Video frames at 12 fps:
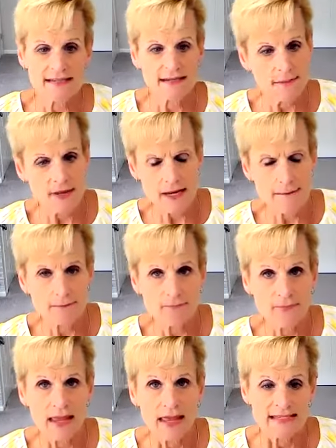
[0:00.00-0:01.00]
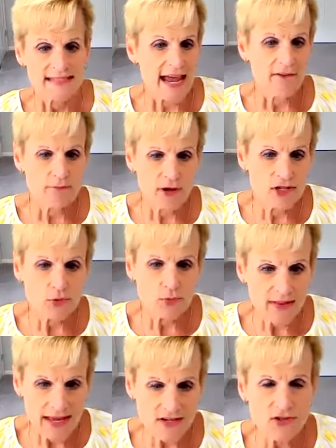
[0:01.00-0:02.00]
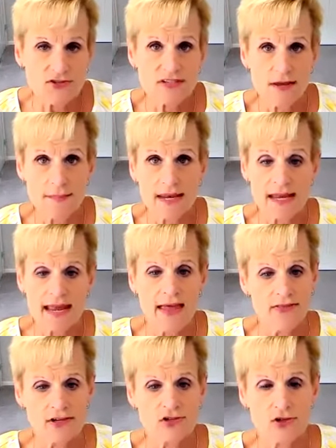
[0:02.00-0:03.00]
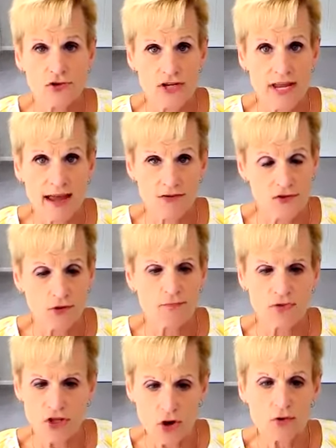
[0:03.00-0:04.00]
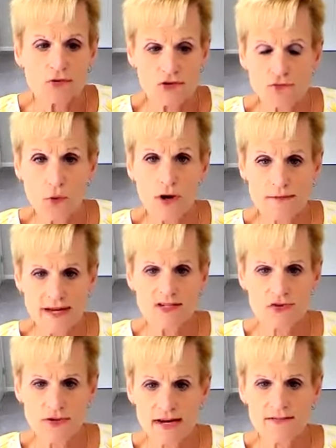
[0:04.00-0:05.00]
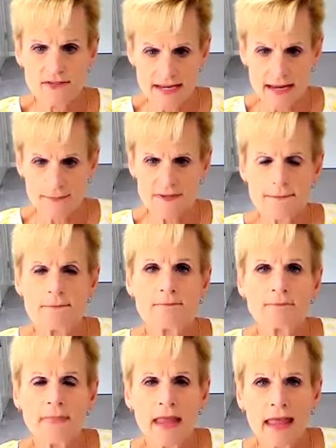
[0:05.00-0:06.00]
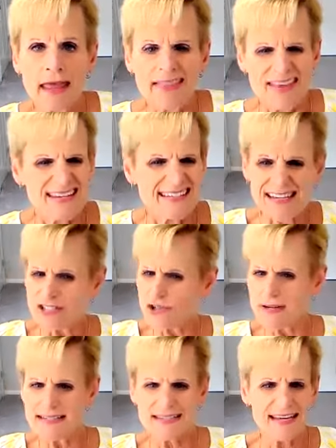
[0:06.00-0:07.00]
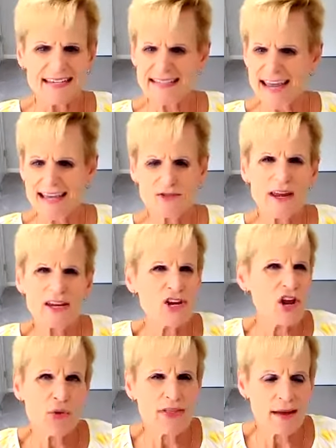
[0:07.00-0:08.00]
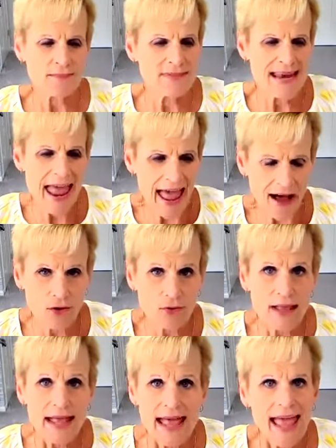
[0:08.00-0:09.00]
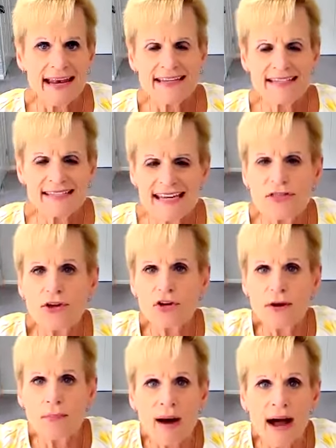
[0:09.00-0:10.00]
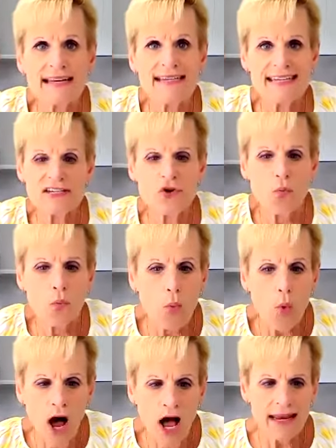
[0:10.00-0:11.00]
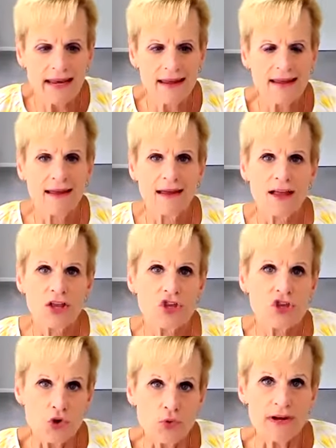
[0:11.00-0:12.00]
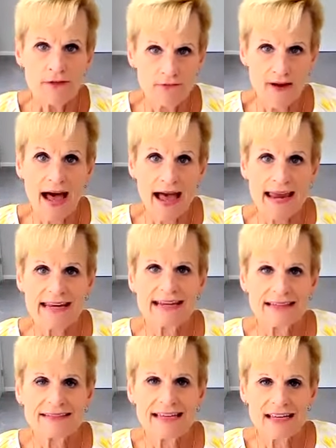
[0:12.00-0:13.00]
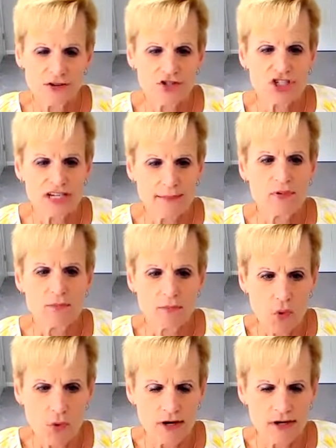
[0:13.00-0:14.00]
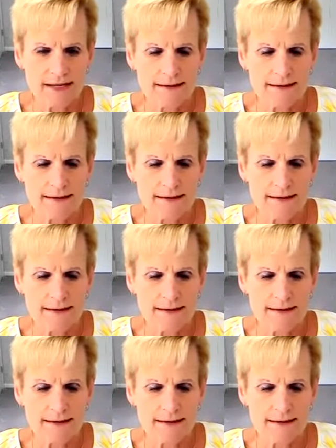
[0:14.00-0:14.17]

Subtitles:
Committee, Staff Parish Relations Committee, and the Church Council, those 4 administrative teams, they cease to exist as we know them now, and instead they're combined into one unified leadership board.